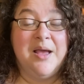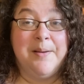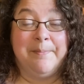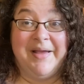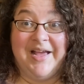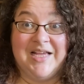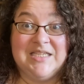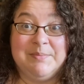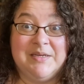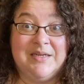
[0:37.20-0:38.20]
My
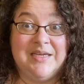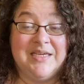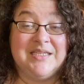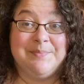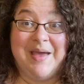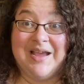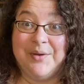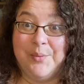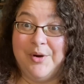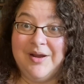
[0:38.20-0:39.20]
husband is back at
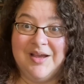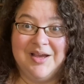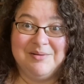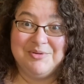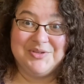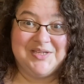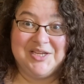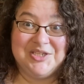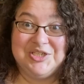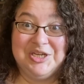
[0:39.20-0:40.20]
work most
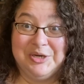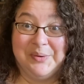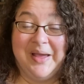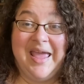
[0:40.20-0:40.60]
days too.